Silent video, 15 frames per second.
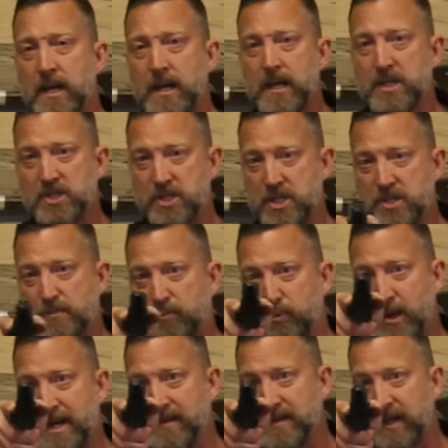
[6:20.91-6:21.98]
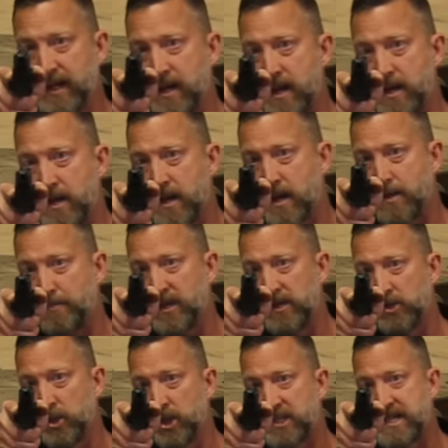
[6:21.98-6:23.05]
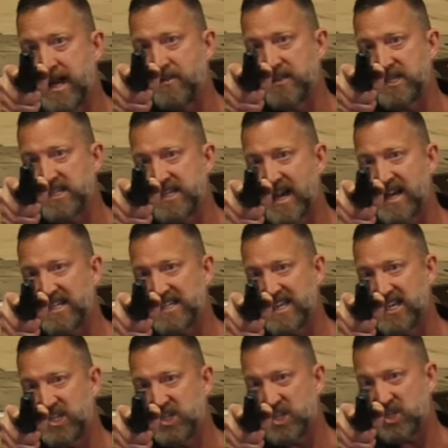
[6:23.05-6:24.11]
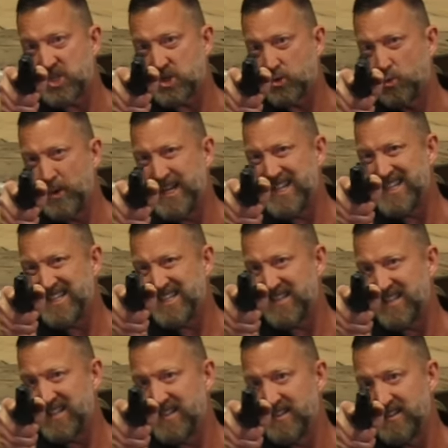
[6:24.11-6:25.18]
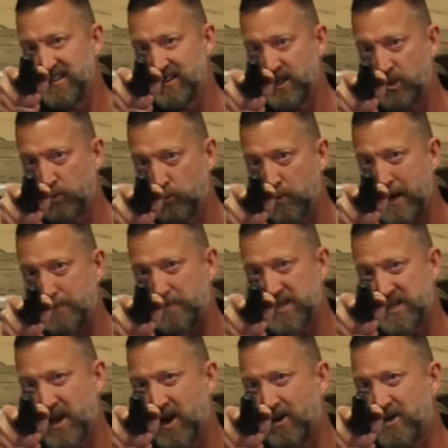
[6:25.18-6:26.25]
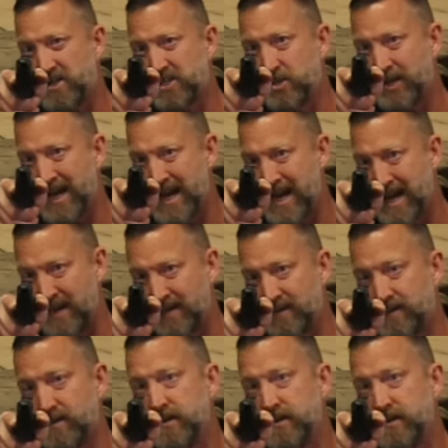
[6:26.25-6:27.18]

is just bring the gun up and look down the sights and just squeeze the grip as hard as you can.